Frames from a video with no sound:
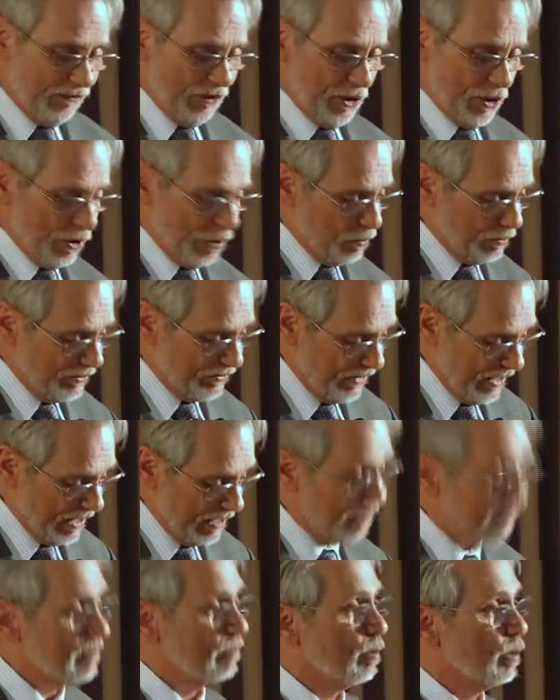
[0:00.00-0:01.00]
even those
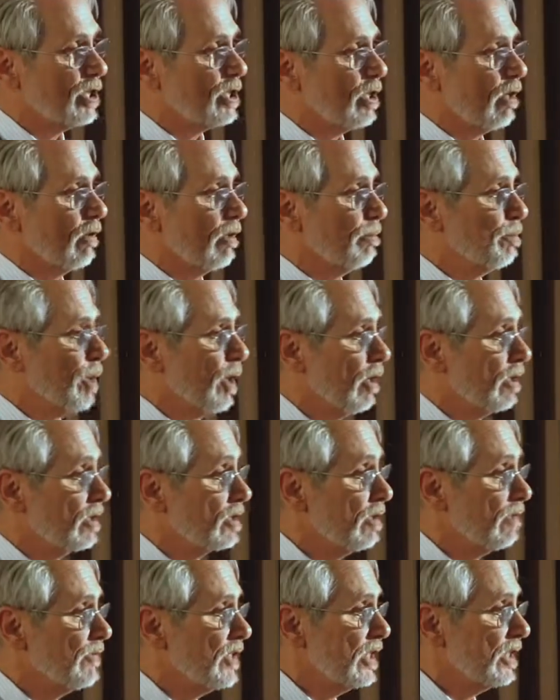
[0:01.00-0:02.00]
things which are a
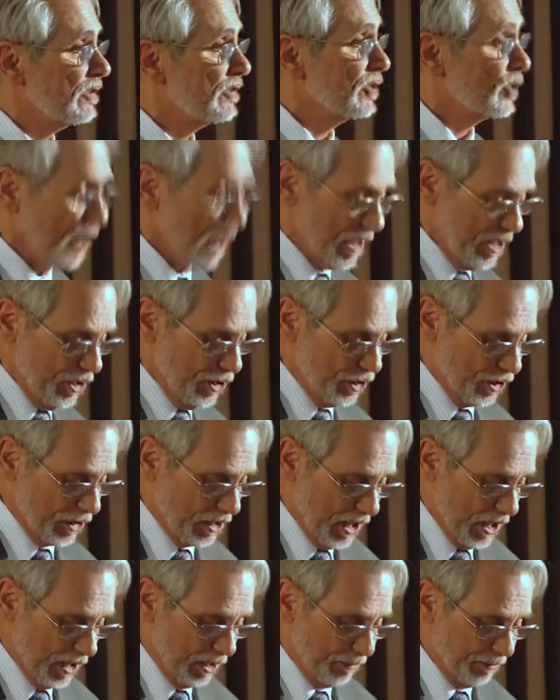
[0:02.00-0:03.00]
part of the exchange
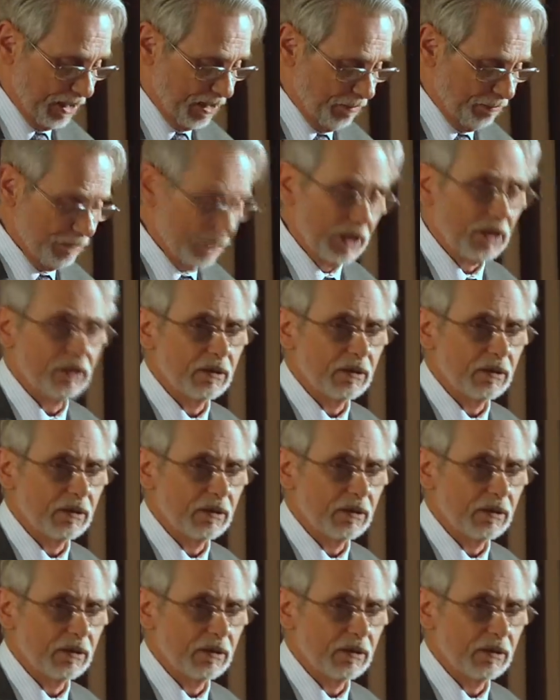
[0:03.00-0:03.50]
economy,